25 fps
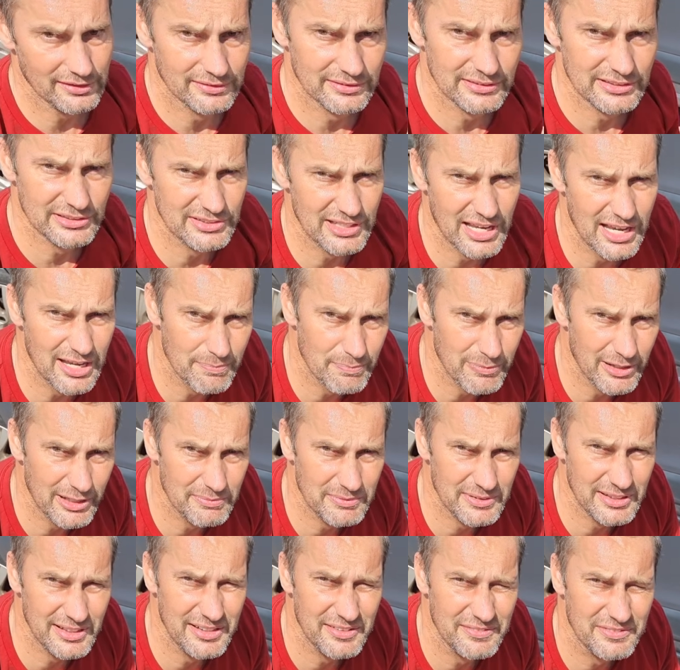the tyre popped
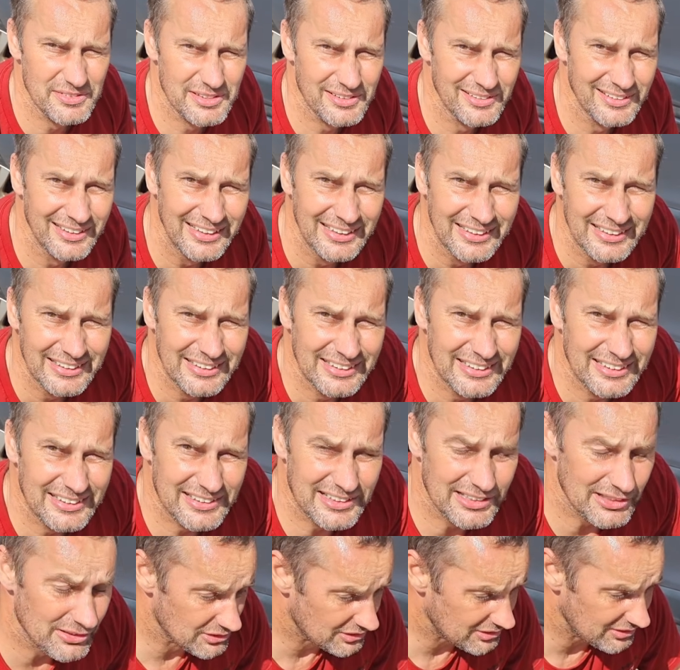off. So I
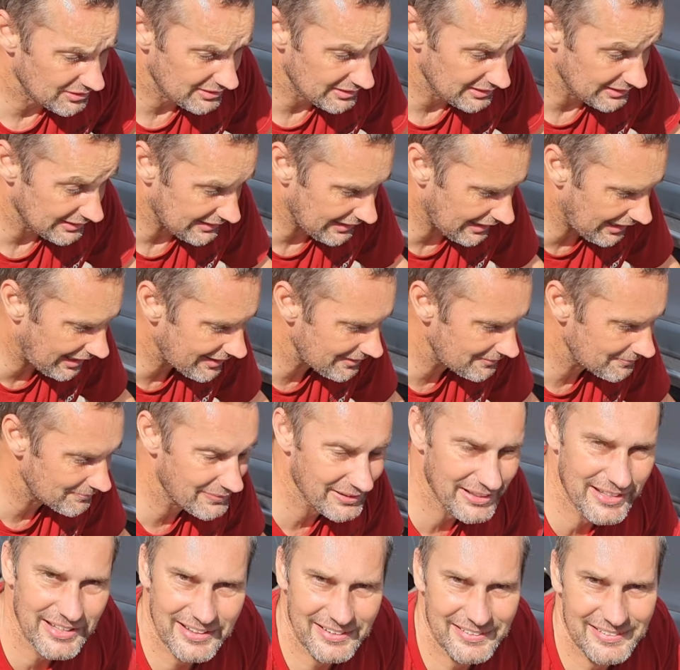can't show you again, but
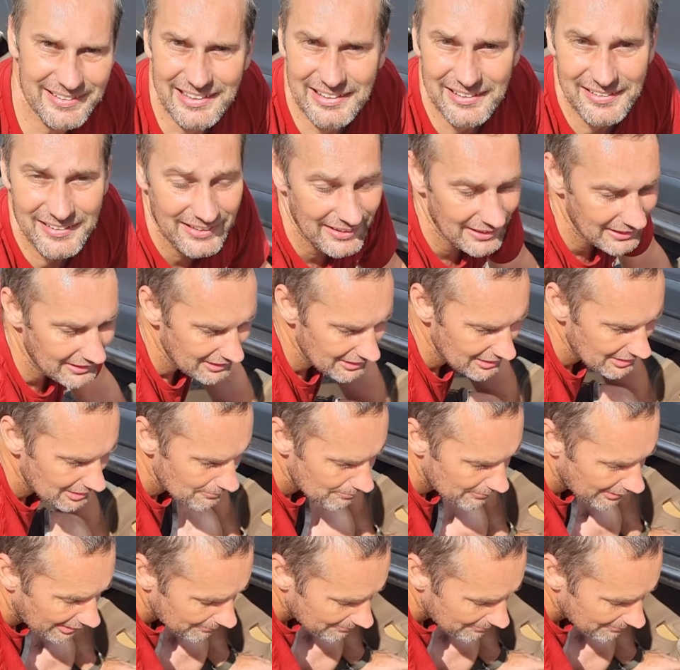it did pop